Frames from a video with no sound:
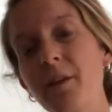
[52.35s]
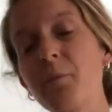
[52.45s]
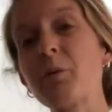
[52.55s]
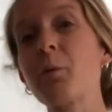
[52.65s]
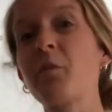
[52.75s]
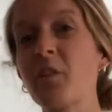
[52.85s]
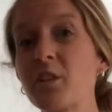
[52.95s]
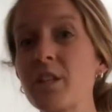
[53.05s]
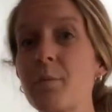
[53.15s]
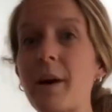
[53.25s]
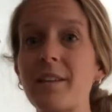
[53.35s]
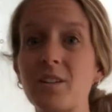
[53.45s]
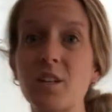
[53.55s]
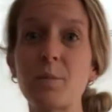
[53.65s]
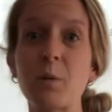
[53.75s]
then we refer to them by their
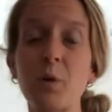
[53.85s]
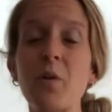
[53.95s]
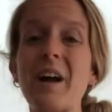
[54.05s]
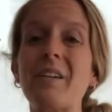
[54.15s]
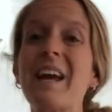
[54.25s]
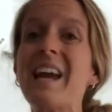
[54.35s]
subject pronoun,